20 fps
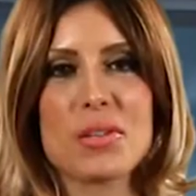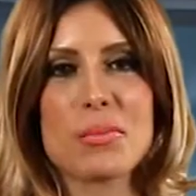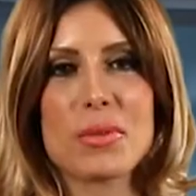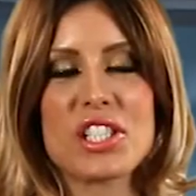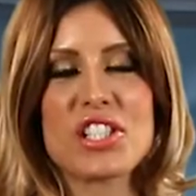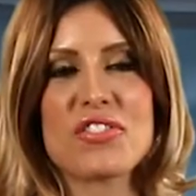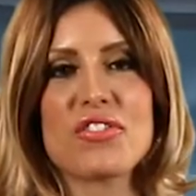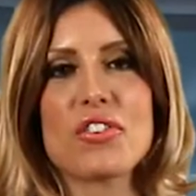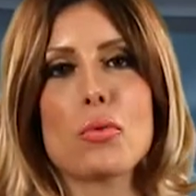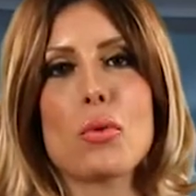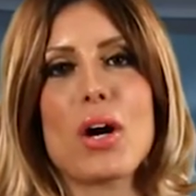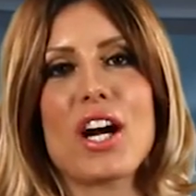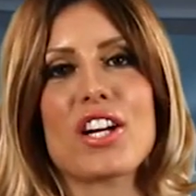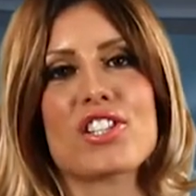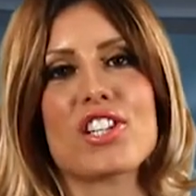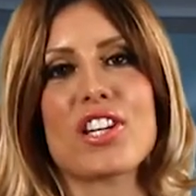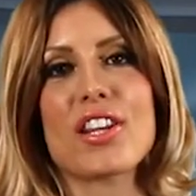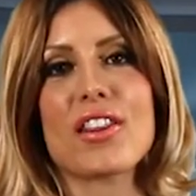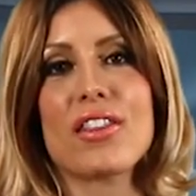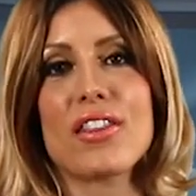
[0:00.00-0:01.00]
so much for
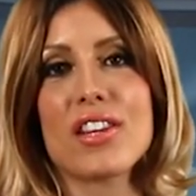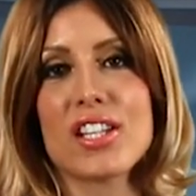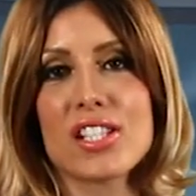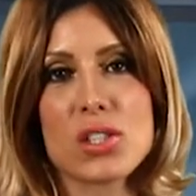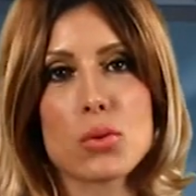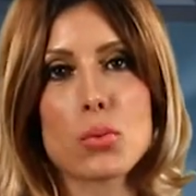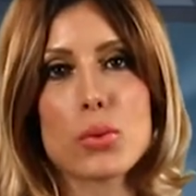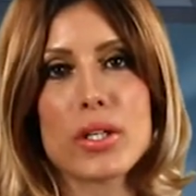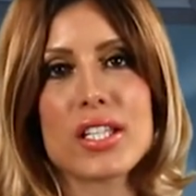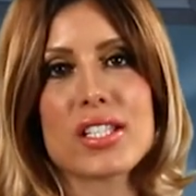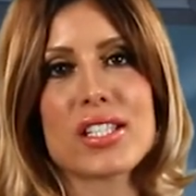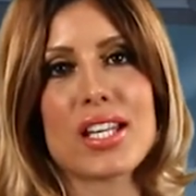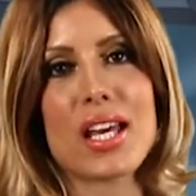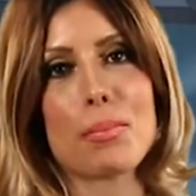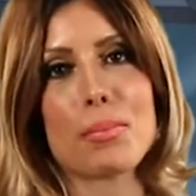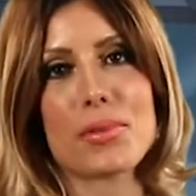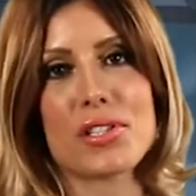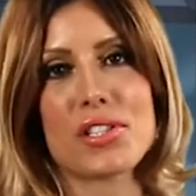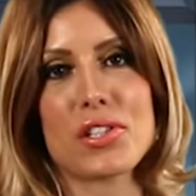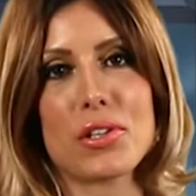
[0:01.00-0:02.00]
watching this week's
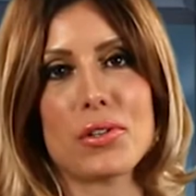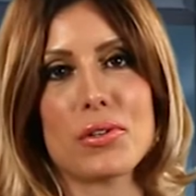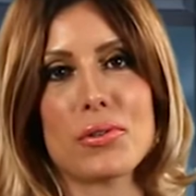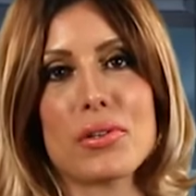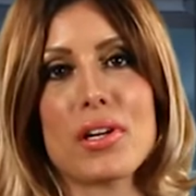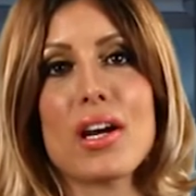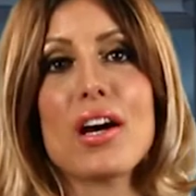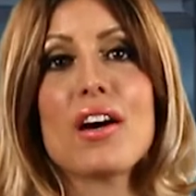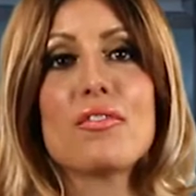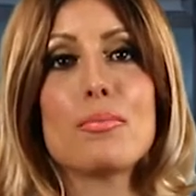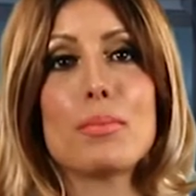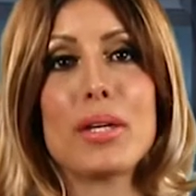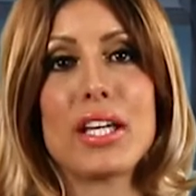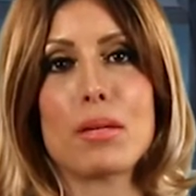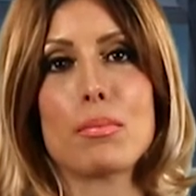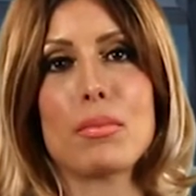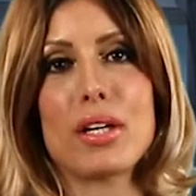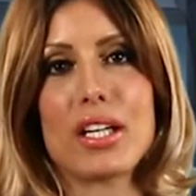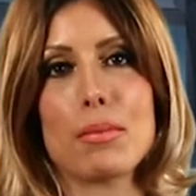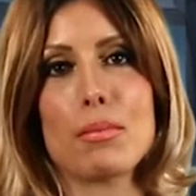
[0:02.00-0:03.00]
episode of
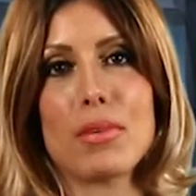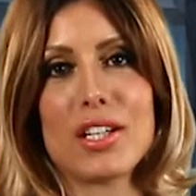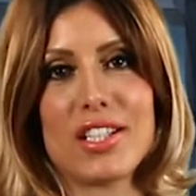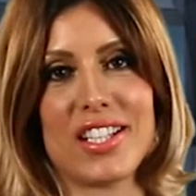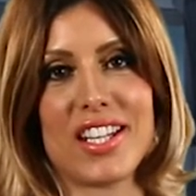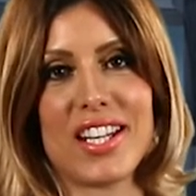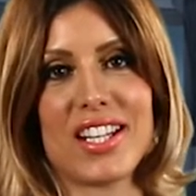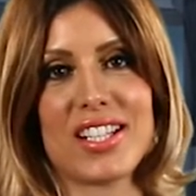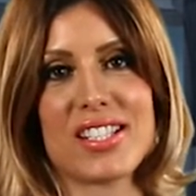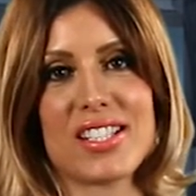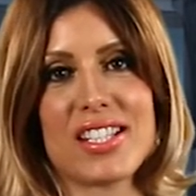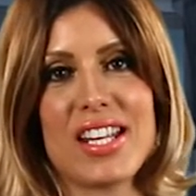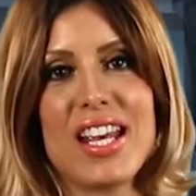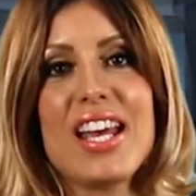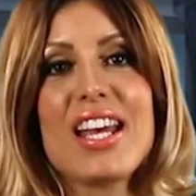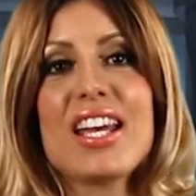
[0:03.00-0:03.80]
Make Money Mondays.